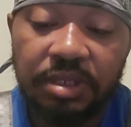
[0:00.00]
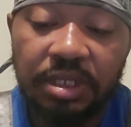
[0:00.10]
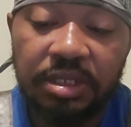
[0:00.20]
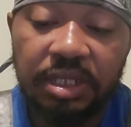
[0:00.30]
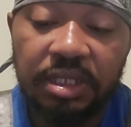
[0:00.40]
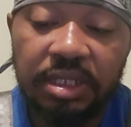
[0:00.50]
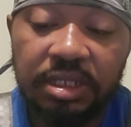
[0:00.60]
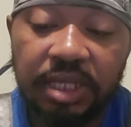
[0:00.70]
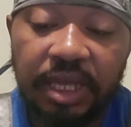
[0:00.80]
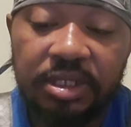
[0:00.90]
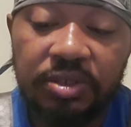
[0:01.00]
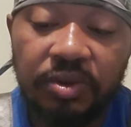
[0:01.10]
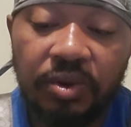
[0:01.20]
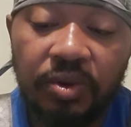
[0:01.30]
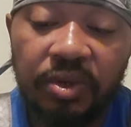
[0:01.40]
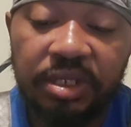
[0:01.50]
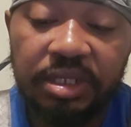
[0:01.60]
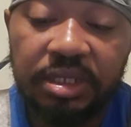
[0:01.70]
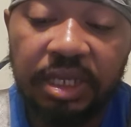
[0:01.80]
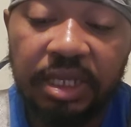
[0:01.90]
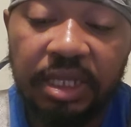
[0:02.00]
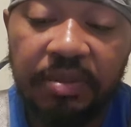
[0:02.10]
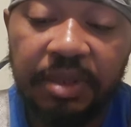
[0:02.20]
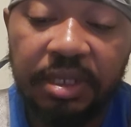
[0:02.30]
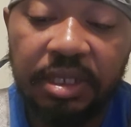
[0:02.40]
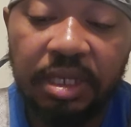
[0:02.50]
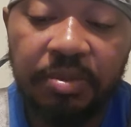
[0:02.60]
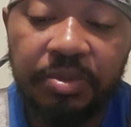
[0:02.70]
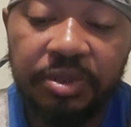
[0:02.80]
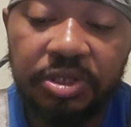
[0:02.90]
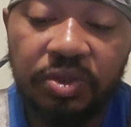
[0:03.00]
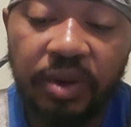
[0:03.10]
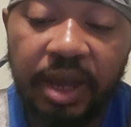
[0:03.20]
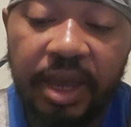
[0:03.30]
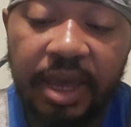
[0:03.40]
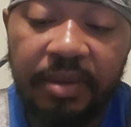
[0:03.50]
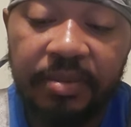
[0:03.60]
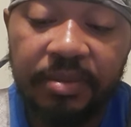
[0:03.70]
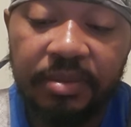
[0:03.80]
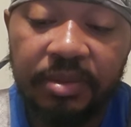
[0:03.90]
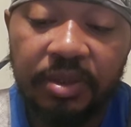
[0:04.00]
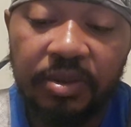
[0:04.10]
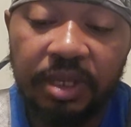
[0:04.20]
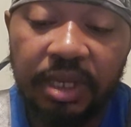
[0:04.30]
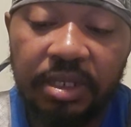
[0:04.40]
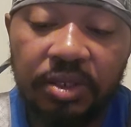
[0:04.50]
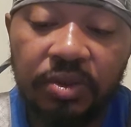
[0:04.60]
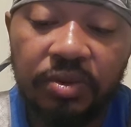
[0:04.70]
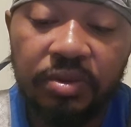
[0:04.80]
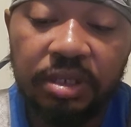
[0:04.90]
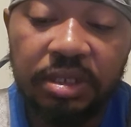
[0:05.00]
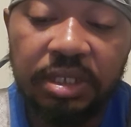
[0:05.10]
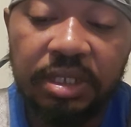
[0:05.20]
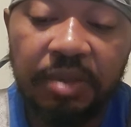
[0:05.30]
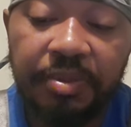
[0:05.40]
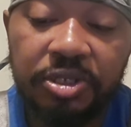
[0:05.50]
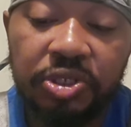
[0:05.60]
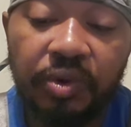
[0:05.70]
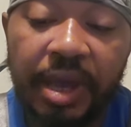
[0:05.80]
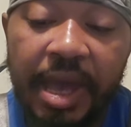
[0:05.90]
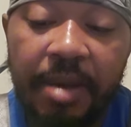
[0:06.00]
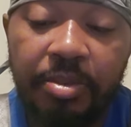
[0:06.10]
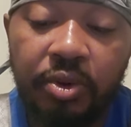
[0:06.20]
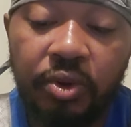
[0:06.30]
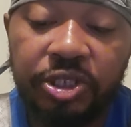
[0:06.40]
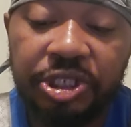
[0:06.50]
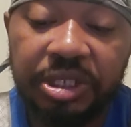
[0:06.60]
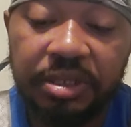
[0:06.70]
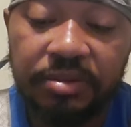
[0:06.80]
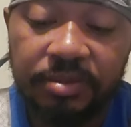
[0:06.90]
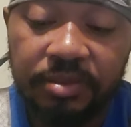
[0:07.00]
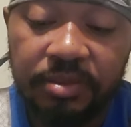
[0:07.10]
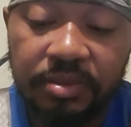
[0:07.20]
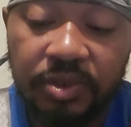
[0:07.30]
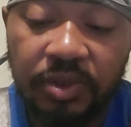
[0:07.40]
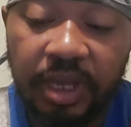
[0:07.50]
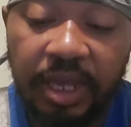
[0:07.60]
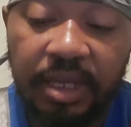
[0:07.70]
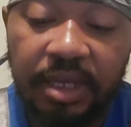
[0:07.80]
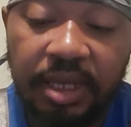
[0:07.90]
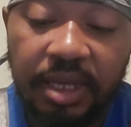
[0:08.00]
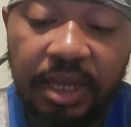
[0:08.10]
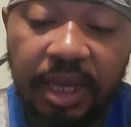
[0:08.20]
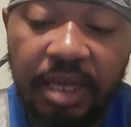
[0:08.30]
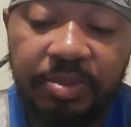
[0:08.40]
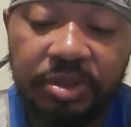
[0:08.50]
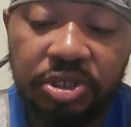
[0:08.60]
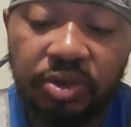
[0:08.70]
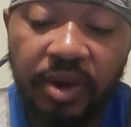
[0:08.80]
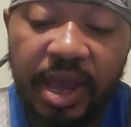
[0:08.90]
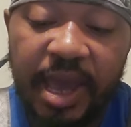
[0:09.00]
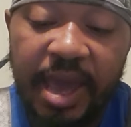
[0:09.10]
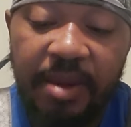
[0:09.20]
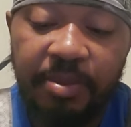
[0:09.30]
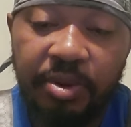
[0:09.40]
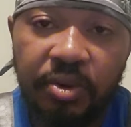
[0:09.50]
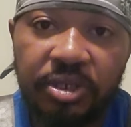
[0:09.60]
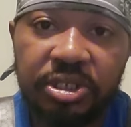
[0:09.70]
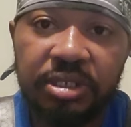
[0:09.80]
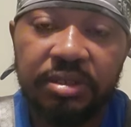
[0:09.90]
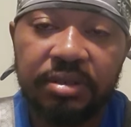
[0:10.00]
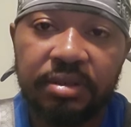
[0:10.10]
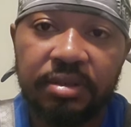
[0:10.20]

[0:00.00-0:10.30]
it says a statute or ordinance, a limit, a prescribed, okay, do. It says a prescribed portion, okay? A prescribed portion,